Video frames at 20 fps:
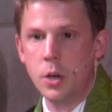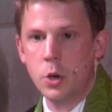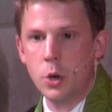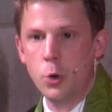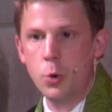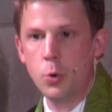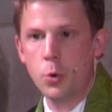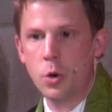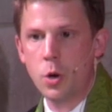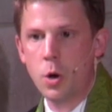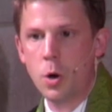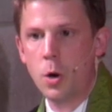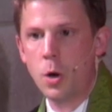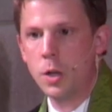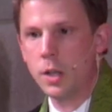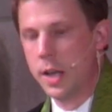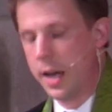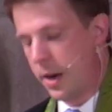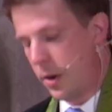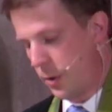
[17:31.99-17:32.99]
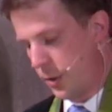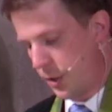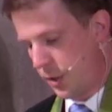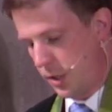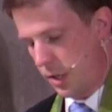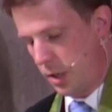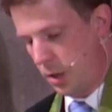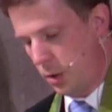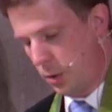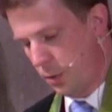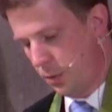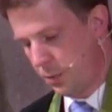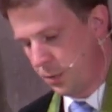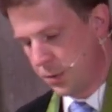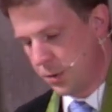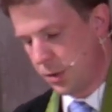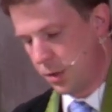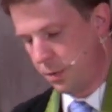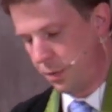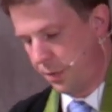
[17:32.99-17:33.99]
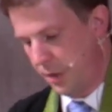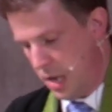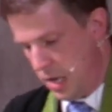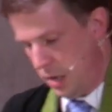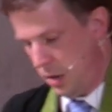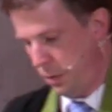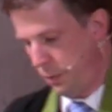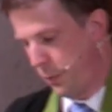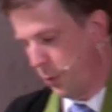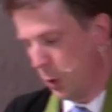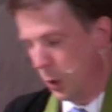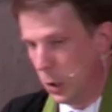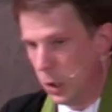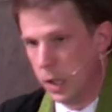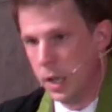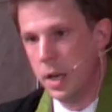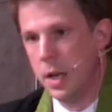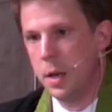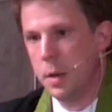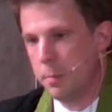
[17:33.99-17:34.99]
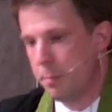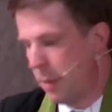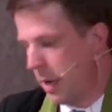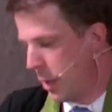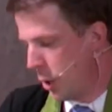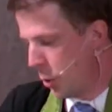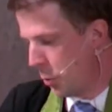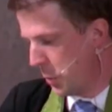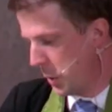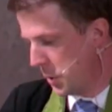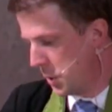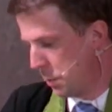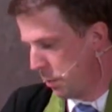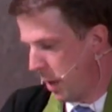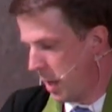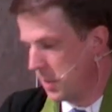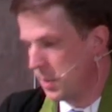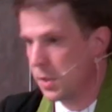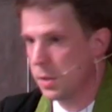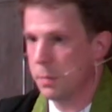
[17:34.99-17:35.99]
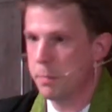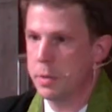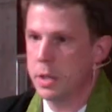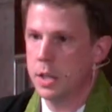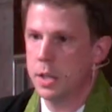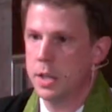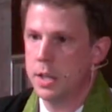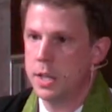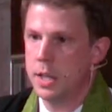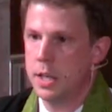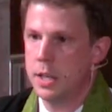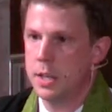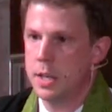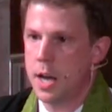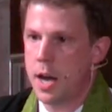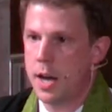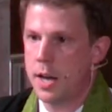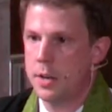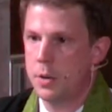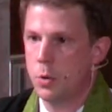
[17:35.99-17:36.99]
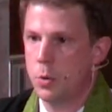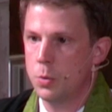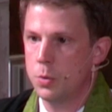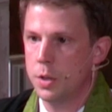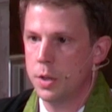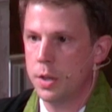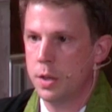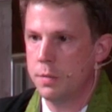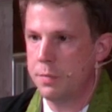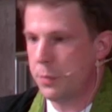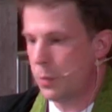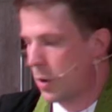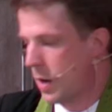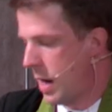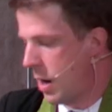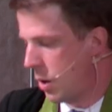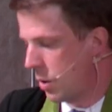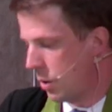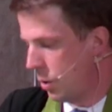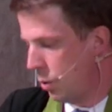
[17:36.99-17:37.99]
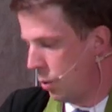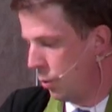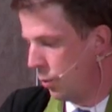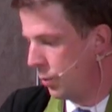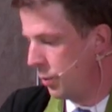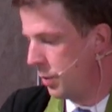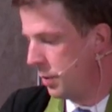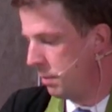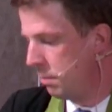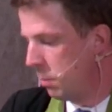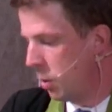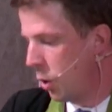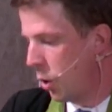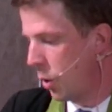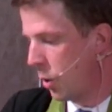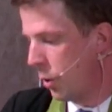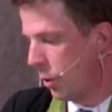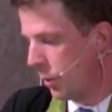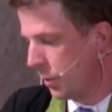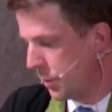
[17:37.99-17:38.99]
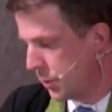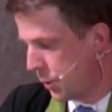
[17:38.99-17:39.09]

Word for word: who call ourselves faithful bear responsibility not only for our own moral,